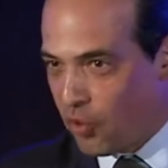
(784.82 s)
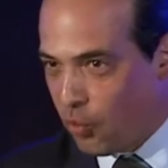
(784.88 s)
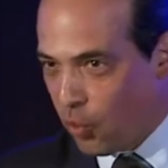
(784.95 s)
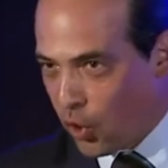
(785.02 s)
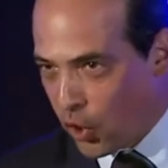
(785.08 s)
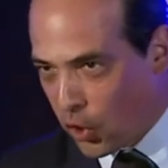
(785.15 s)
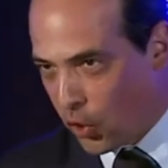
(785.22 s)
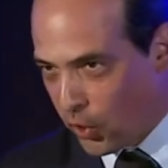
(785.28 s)

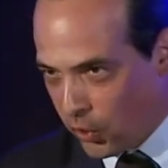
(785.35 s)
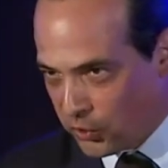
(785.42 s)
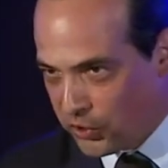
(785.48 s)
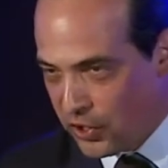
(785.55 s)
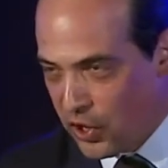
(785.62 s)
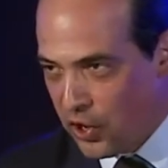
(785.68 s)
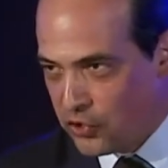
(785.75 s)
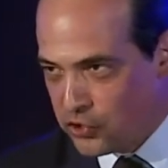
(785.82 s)
world
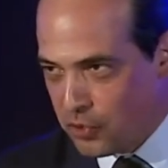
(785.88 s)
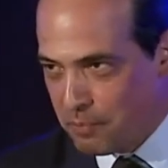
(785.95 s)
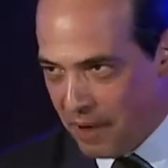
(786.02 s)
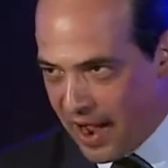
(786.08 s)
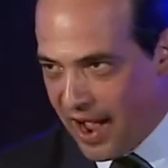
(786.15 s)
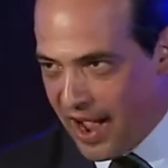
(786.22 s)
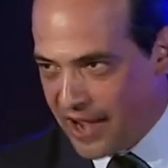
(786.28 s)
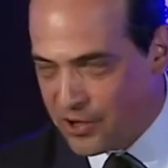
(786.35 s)
to
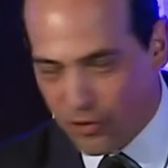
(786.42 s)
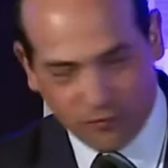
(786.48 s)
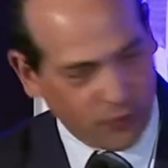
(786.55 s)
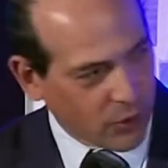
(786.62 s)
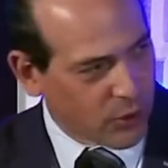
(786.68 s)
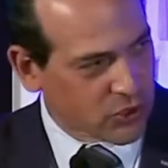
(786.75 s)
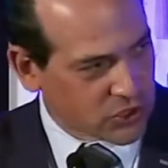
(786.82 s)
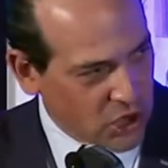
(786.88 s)
buy your
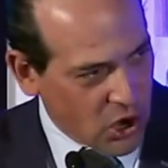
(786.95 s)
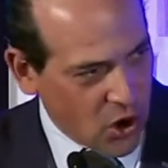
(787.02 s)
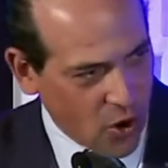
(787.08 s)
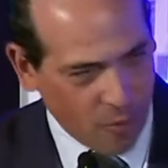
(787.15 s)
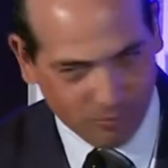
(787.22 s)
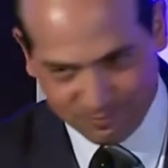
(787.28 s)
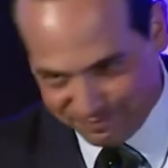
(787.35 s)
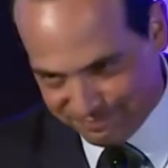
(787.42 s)
first
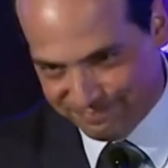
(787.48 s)
home.